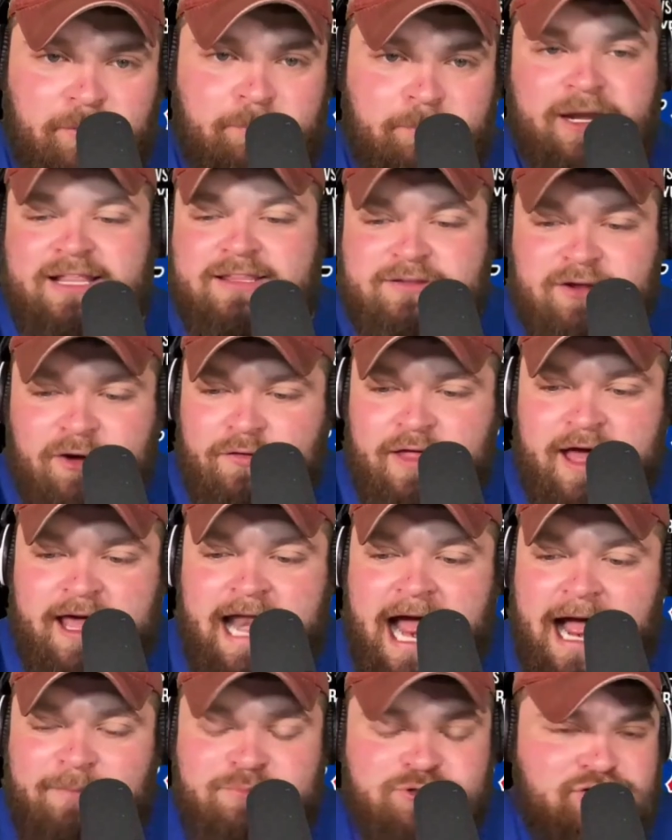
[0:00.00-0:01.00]
But until then,
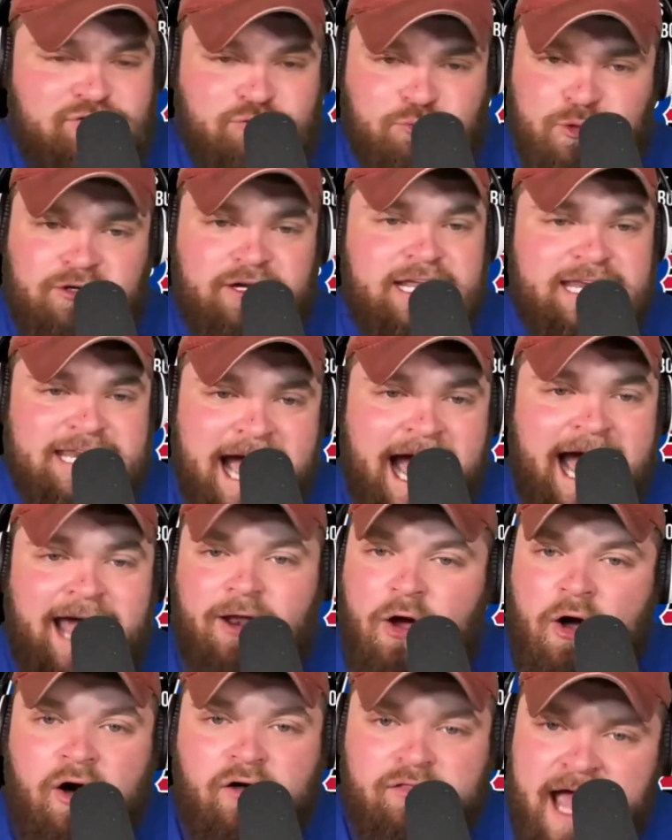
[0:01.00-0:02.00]
I'm just really not
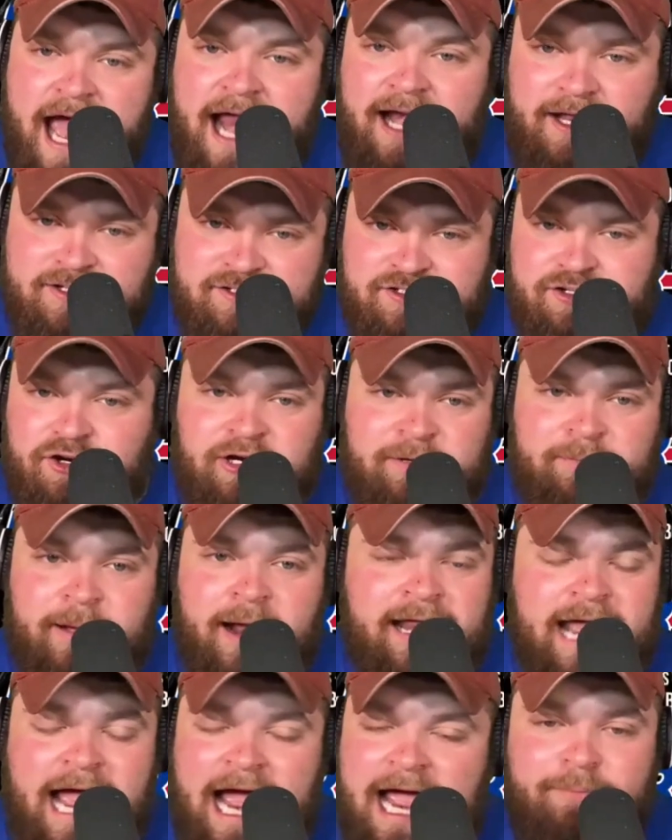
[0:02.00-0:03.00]
all that concerned
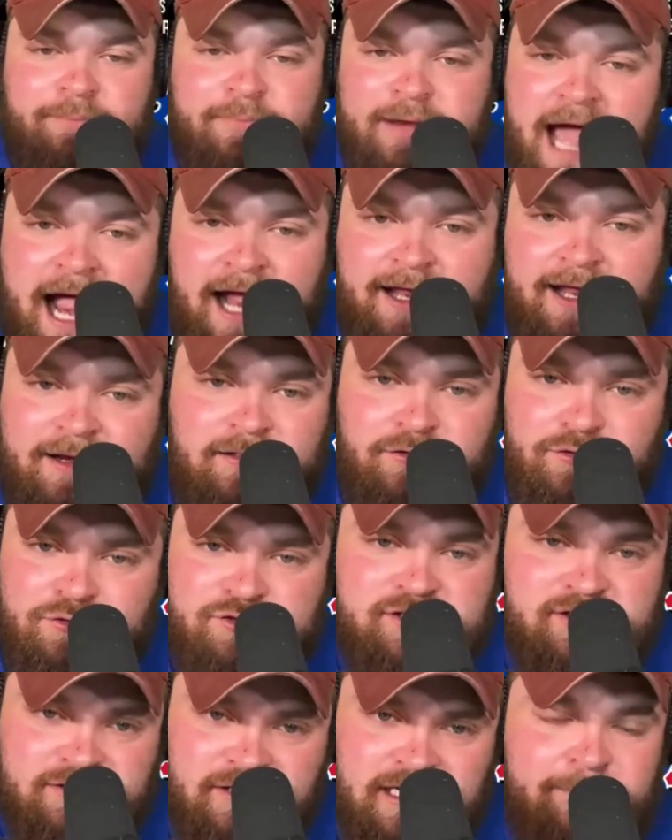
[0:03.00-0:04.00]
about it. I am not going to lose
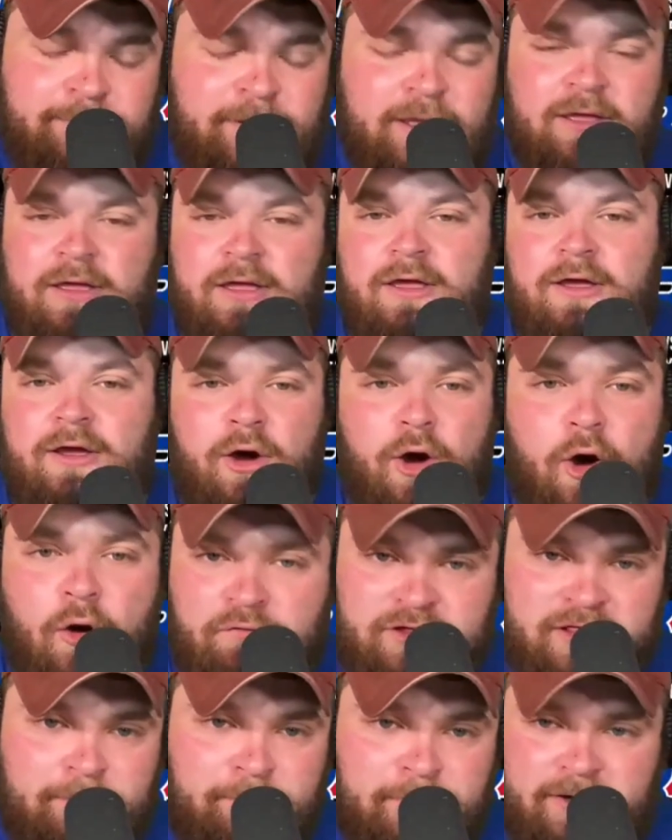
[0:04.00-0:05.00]
sleep
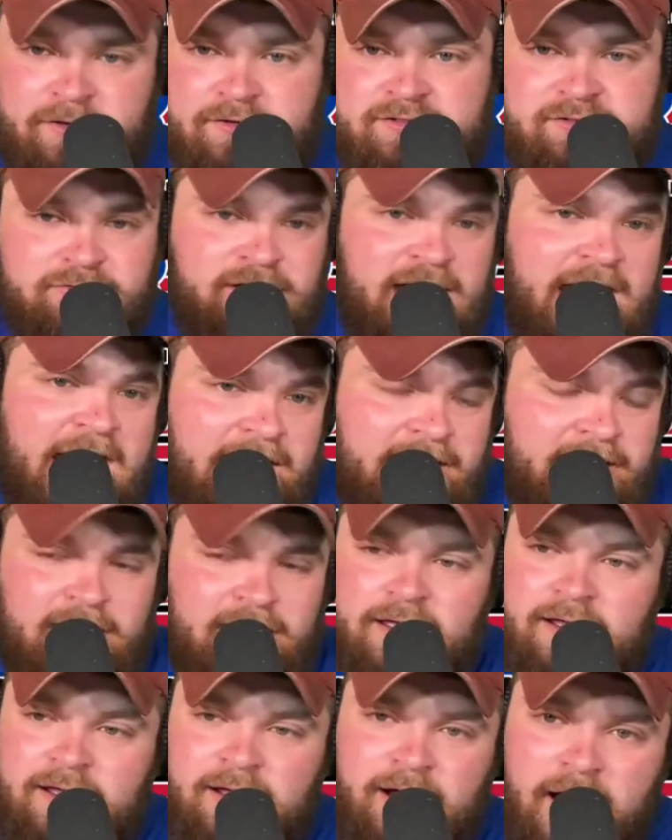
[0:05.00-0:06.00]
over the Bills' lack
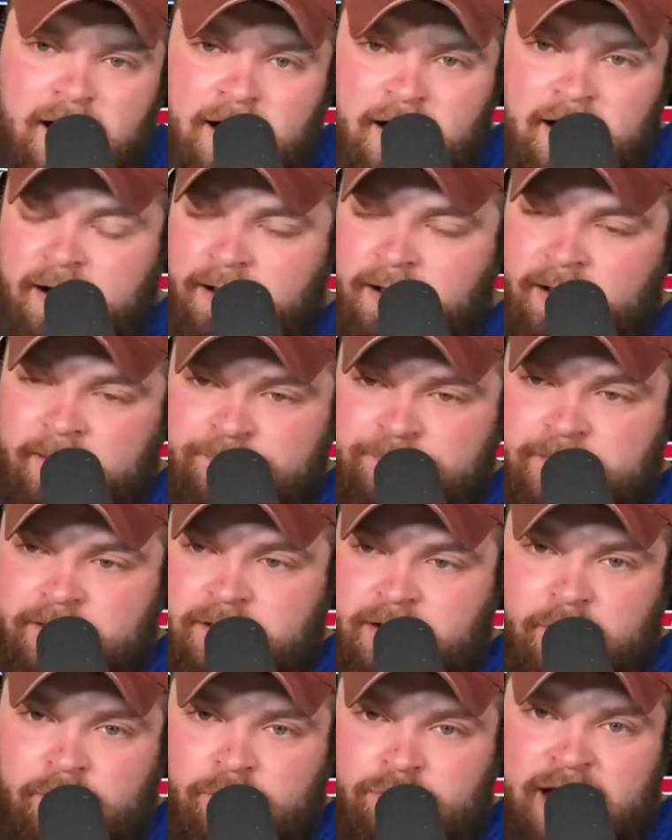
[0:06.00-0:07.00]

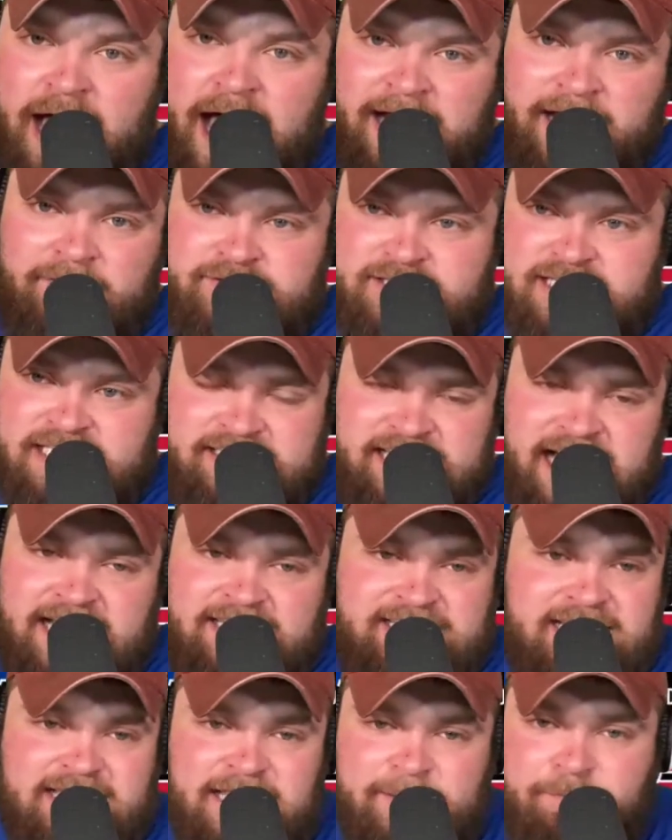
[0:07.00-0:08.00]
of
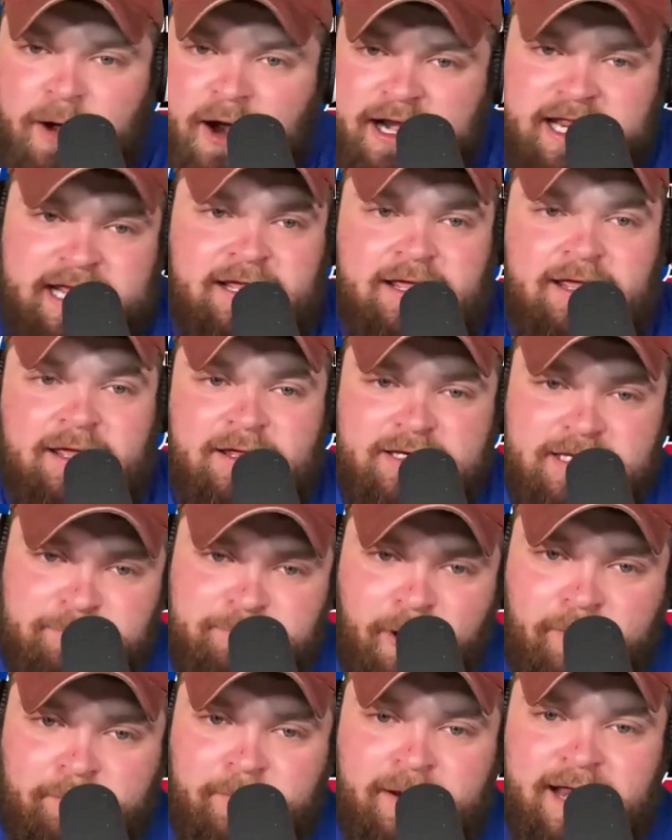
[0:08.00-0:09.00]
success in the punting
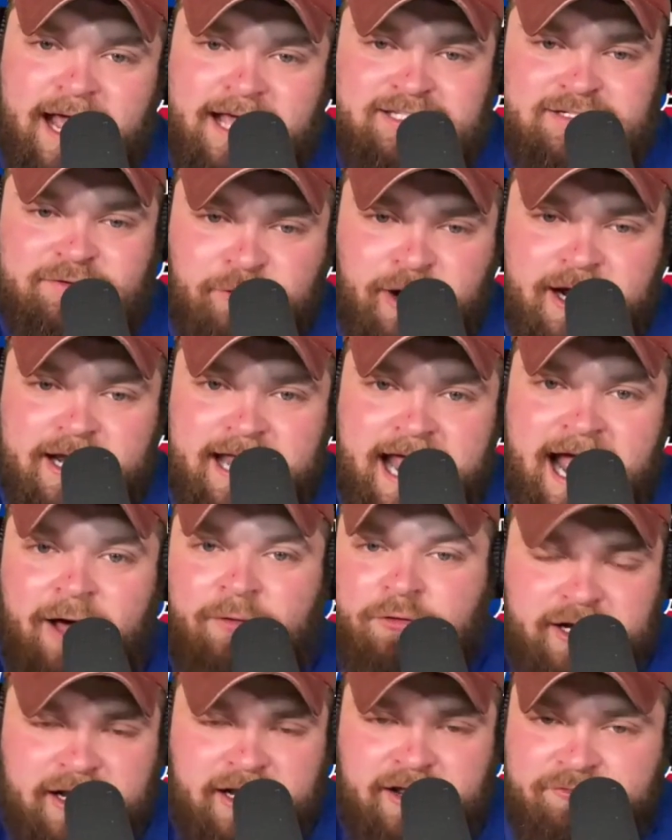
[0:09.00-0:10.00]
department as of right now.
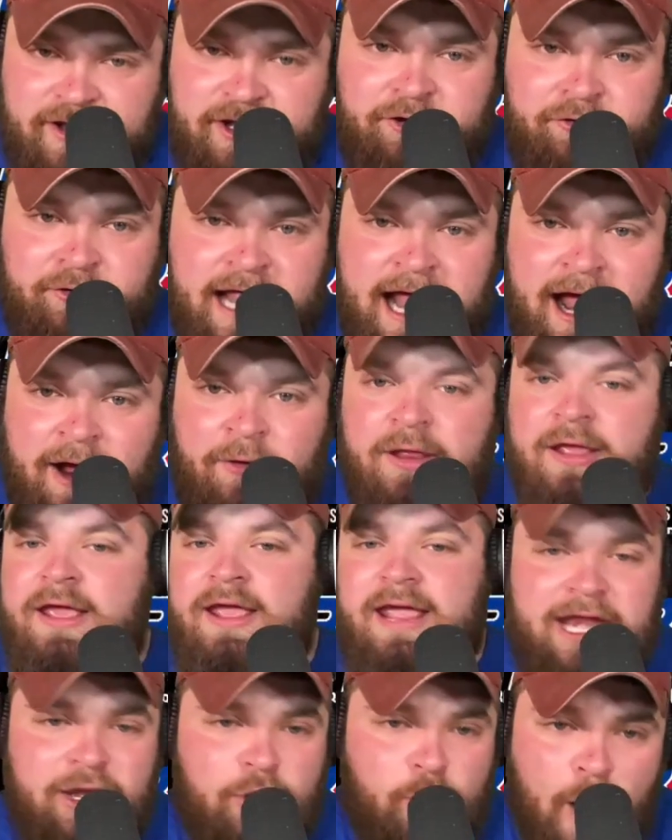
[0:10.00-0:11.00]
They're going to figure it out.
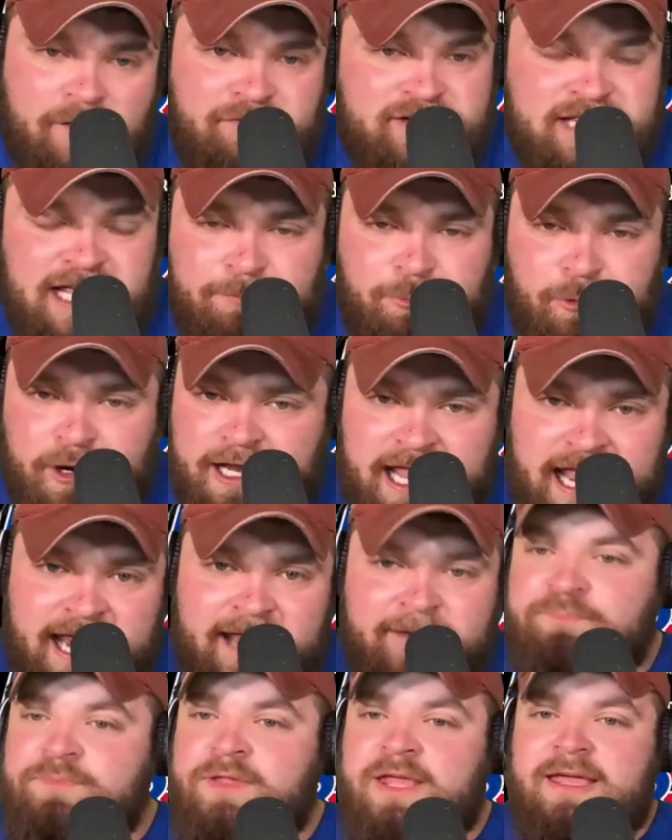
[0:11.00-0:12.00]
And whoever they bring
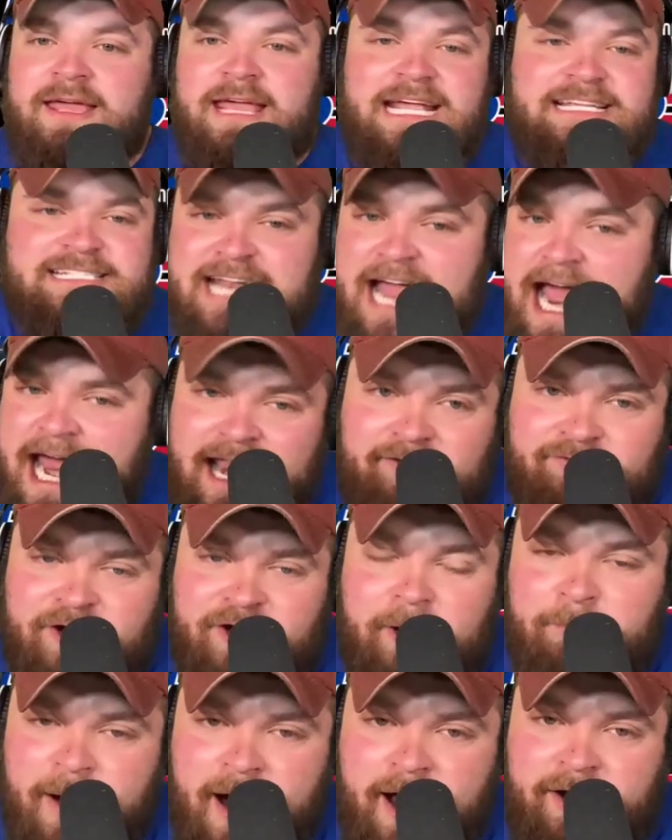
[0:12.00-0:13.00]
in is an
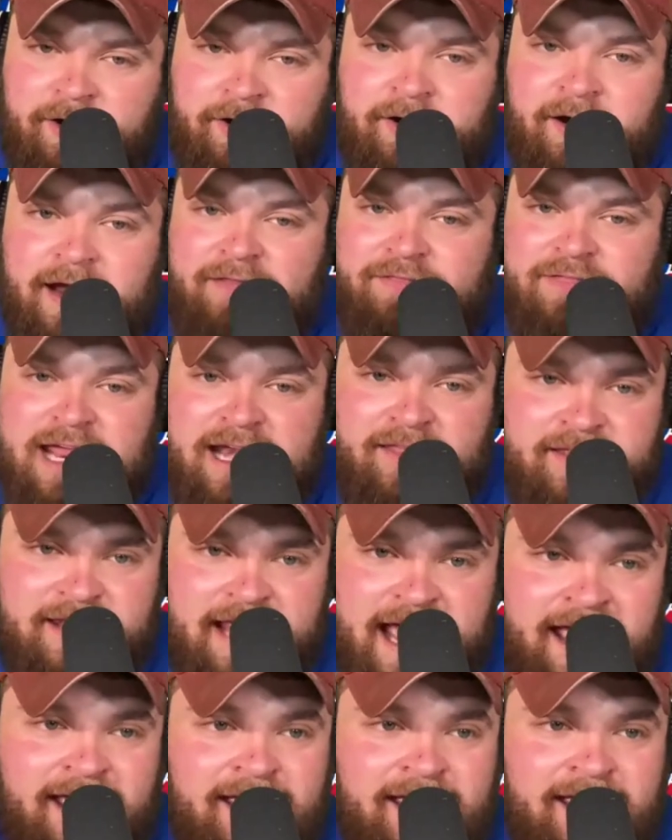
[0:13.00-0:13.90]
NFL punter at the end of the day.